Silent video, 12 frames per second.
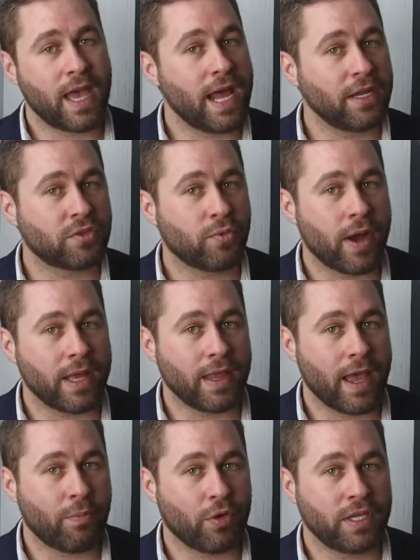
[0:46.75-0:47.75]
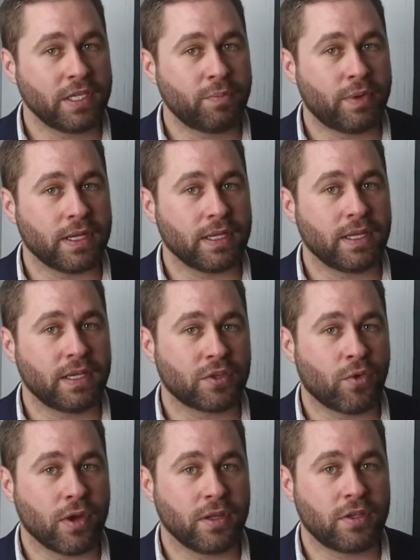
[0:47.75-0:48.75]
that is when that participant is
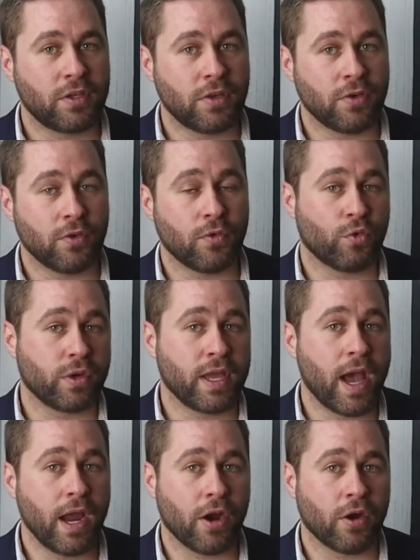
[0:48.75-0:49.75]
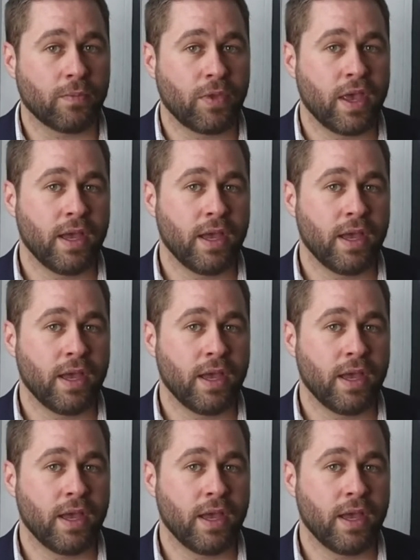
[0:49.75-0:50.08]
going to retire.